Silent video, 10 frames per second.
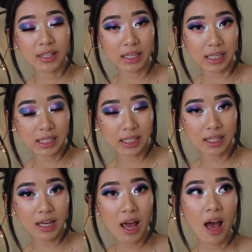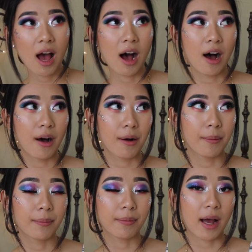Kiki.
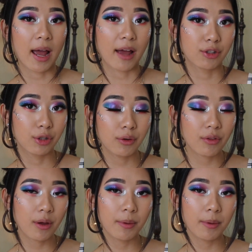I had 2 of them.